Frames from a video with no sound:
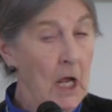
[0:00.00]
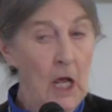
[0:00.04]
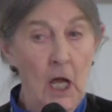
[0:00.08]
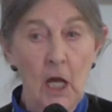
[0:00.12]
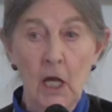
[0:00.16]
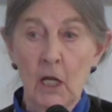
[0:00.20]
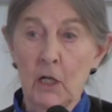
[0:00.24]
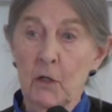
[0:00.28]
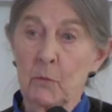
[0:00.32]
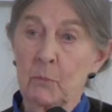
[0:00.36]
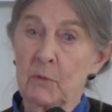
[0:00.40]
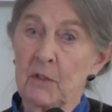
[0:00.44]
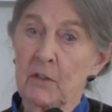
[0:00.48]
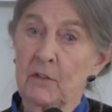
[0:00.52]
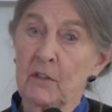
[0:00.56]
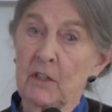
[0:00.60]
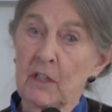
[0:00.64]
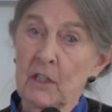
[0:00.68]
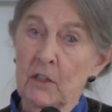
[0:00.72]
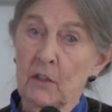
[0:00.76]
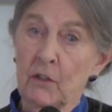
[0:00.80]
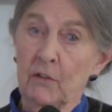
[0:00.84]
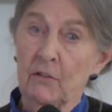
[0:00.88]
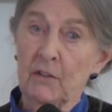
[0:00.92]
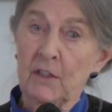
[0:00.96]
and with the
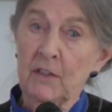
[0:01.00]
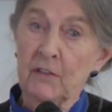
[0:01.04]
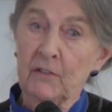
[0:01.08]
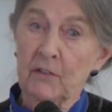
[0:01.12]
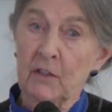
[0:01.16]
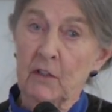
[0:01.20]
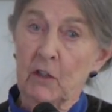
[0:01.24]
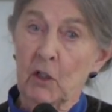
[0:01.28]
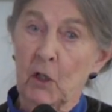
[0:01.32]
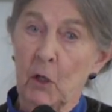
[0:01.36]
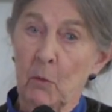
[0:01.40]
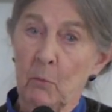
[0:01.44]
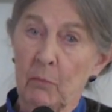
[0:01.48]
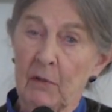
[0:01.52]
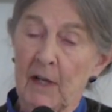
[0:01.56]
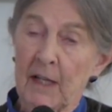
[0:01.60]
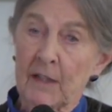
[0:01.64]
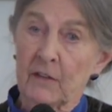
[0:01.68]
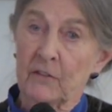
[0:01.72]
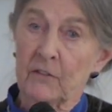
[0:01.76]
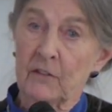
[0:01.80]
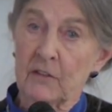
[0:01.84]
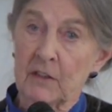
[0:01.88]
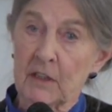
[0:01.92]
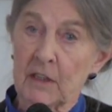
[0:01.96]
increasing
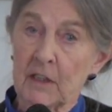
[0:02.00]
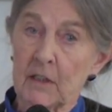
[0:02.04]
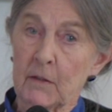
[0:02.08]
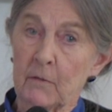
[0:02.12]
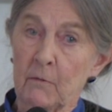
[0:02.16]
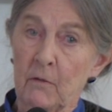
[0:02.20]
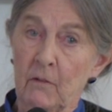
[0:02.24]
complexity